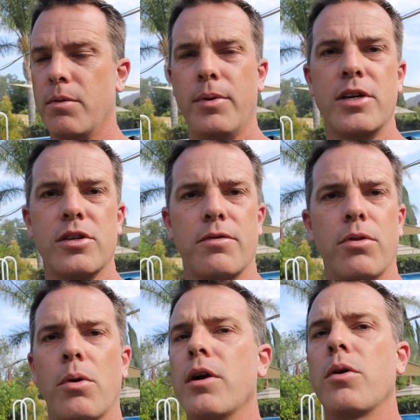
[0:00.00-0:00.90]
in a place like
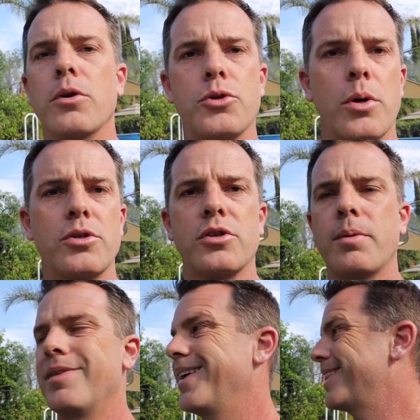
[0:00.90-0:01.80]
Florida or Georgia or
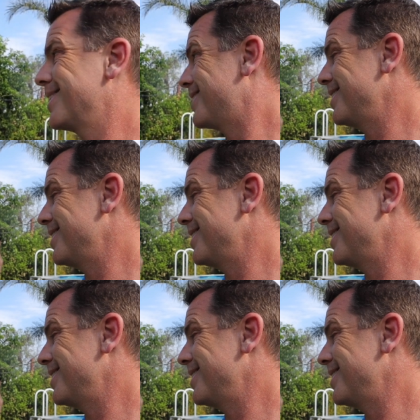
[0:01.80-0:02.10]
something like this,